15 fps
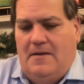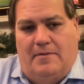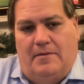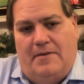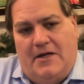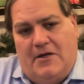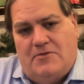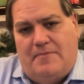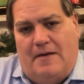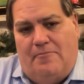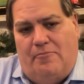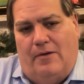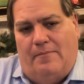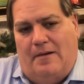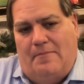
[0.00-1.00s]
But here's my
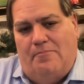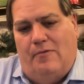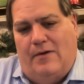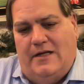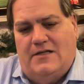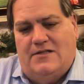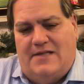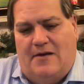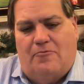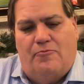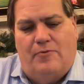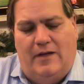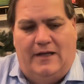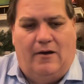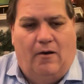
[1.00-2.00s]
point. My point is they
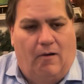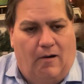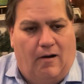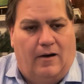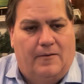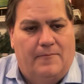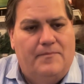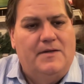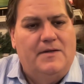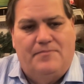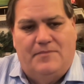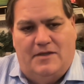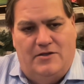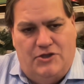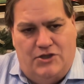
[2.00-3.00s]
really are.
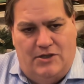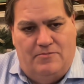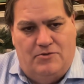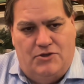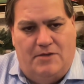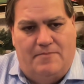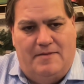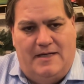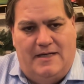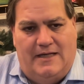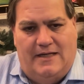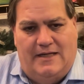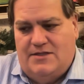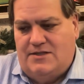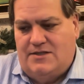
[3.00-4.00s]
Jimmy
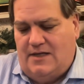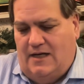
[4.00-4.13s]
is